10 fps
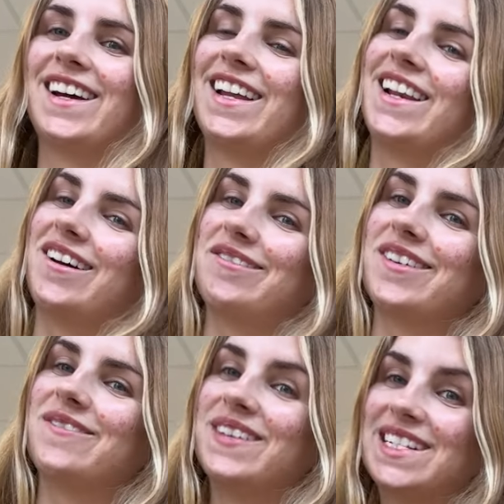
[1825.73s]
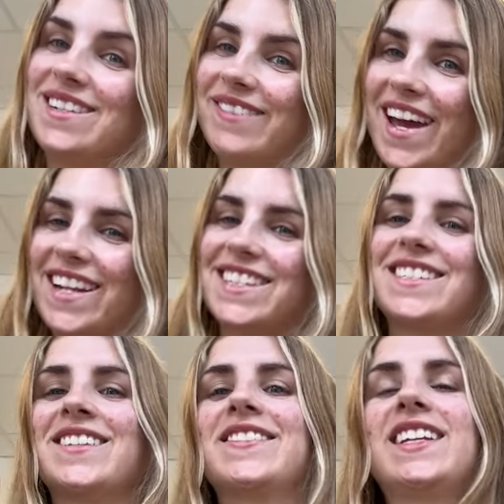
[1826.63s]
I love fizzy red,
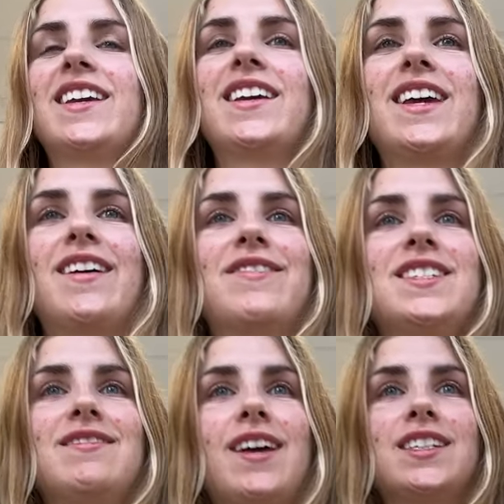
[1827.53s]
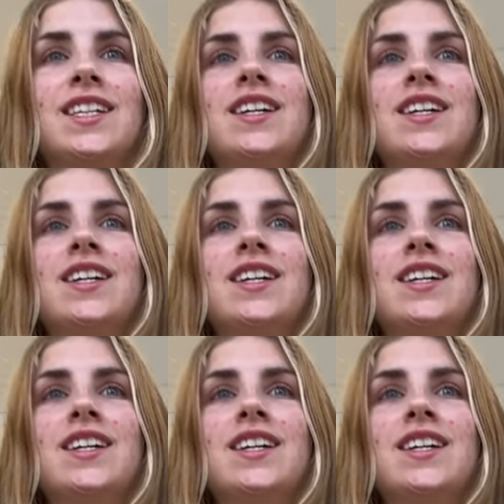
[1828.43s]
so I'm gonna go get a fizzy red